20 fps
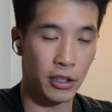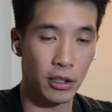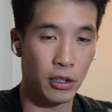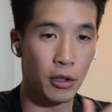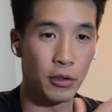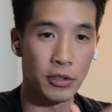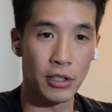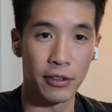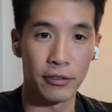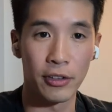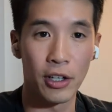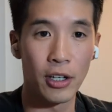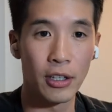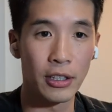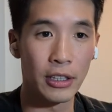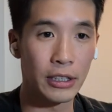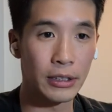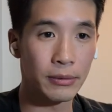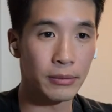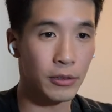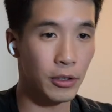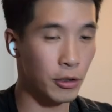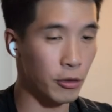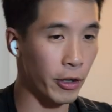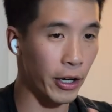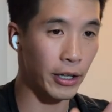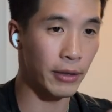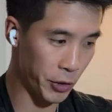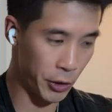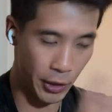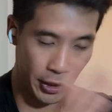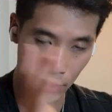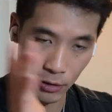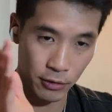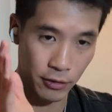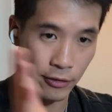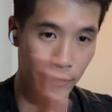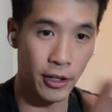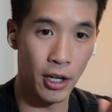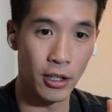closing volley, great. You
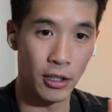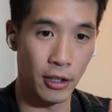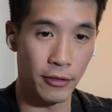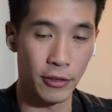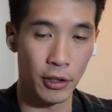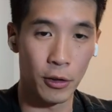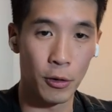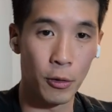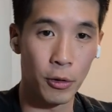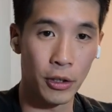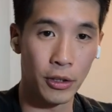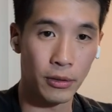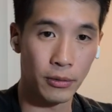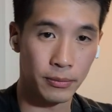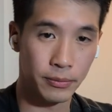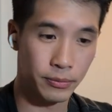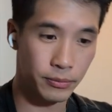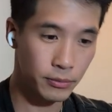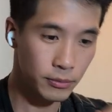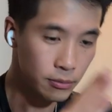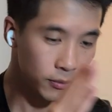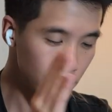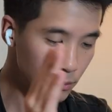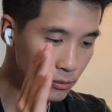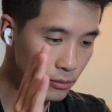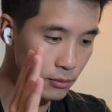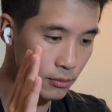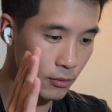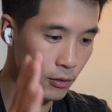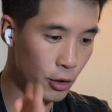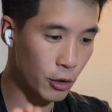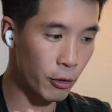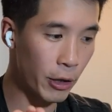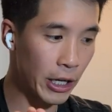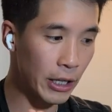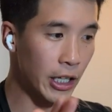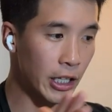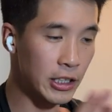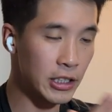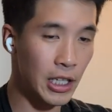angled the volley off the court,
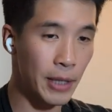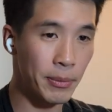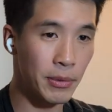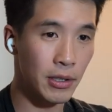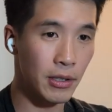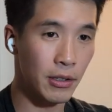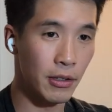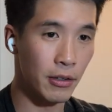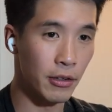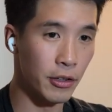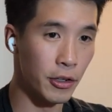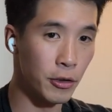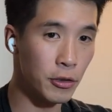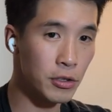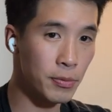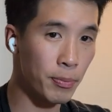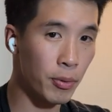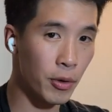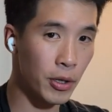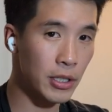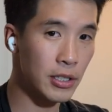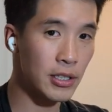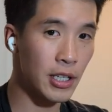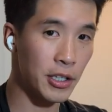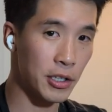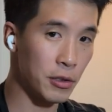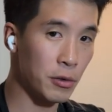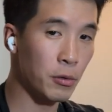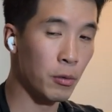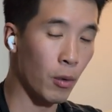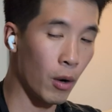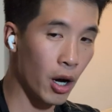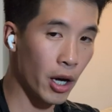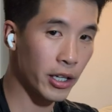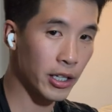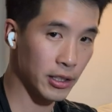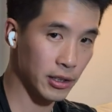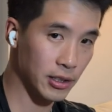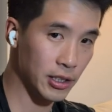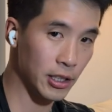great. Except those points that you won
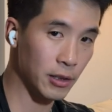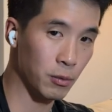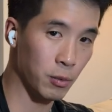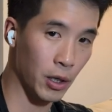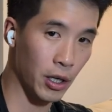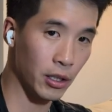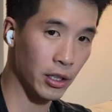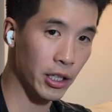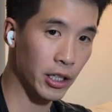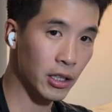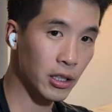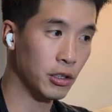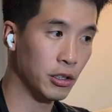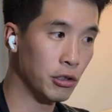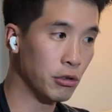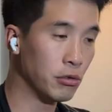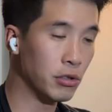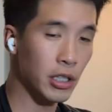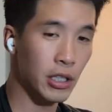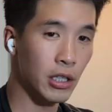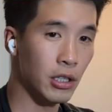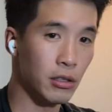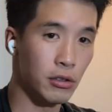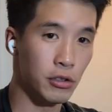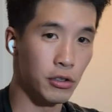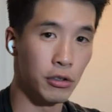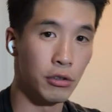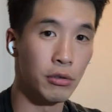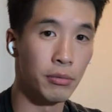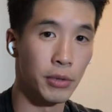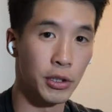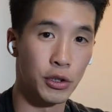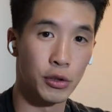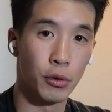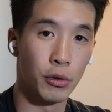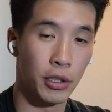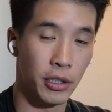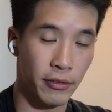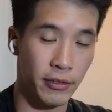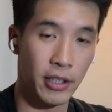and did well in, you didn't do
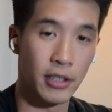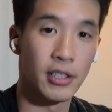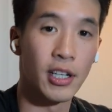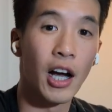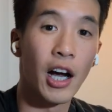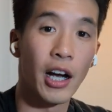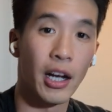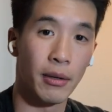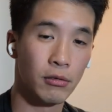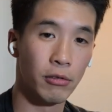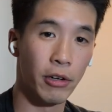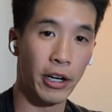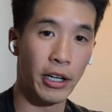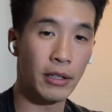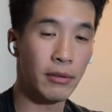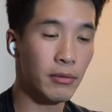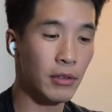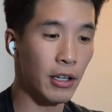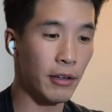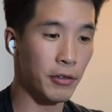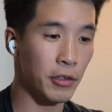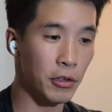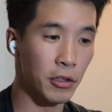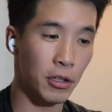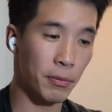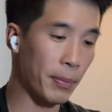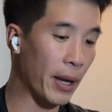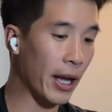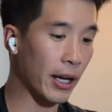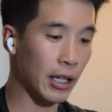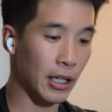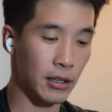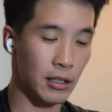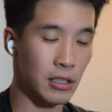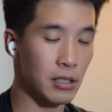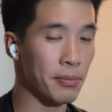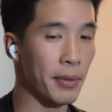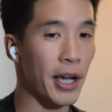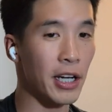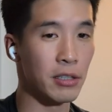majority of the time, right? If you look back at
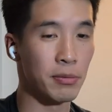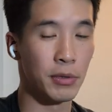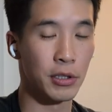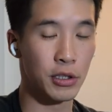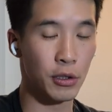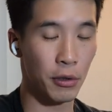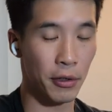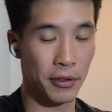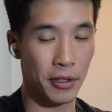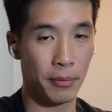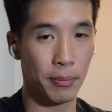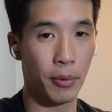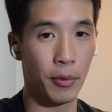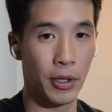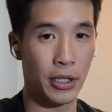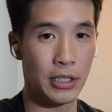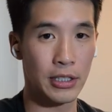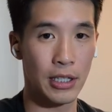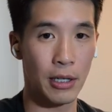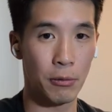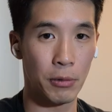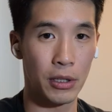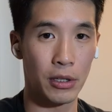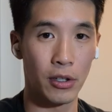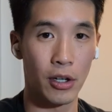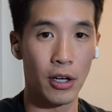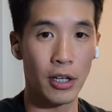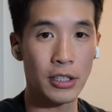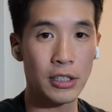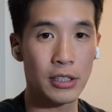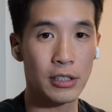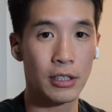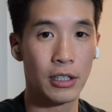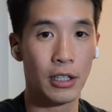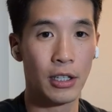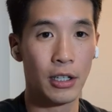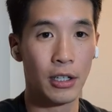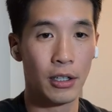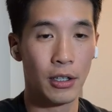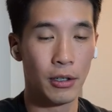this match, majority of the points that we lost
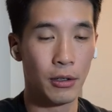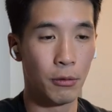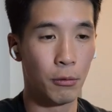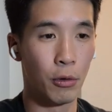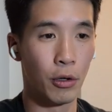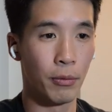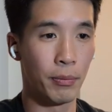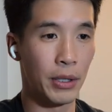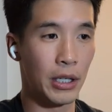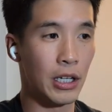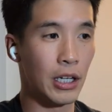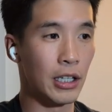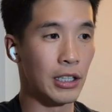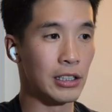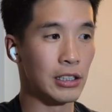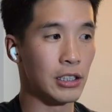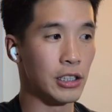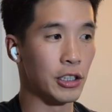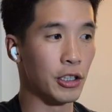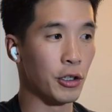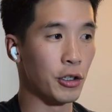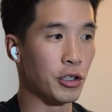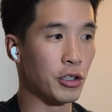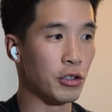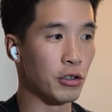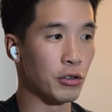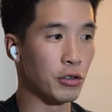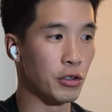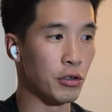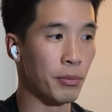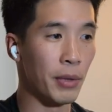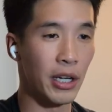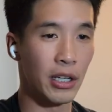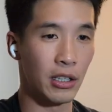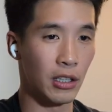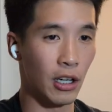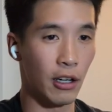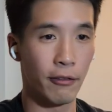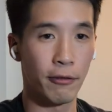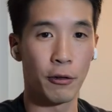were because, you know, you made
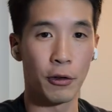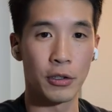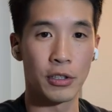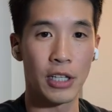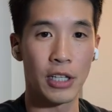an unforced